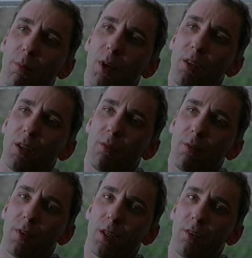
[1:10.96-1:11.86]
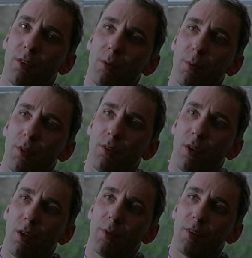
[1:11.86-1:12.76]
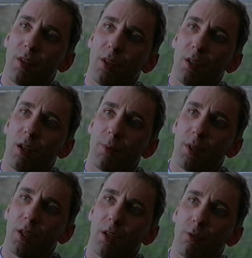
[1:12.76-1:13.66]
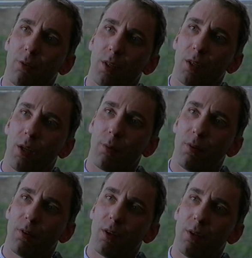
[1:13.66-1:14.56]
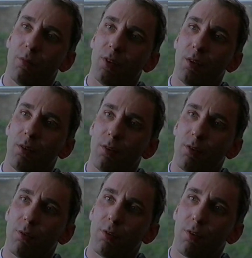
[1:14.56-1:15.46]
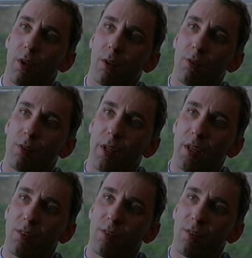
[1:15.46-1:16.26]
Well, I did have a fairly turbulent time, yes. I ended up in casualty a couple of times in suicidal states.